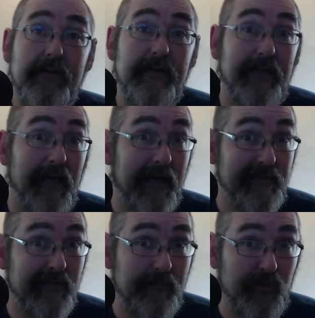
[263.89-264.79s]
the
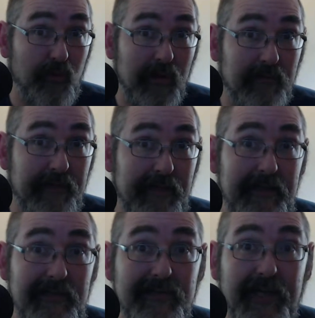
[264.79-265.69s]
SWR
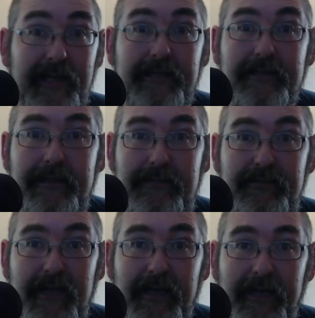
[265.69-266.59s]
ratings and the
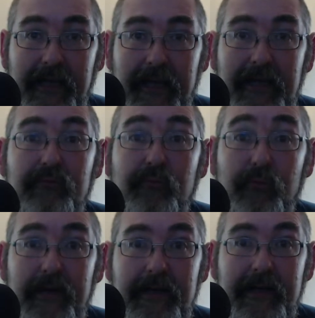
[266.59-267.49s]
dBi gain
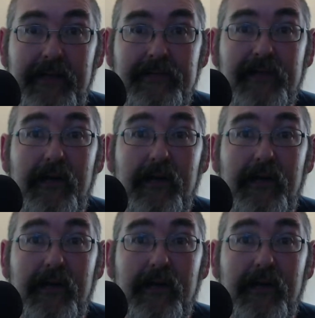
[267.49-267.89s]
ratings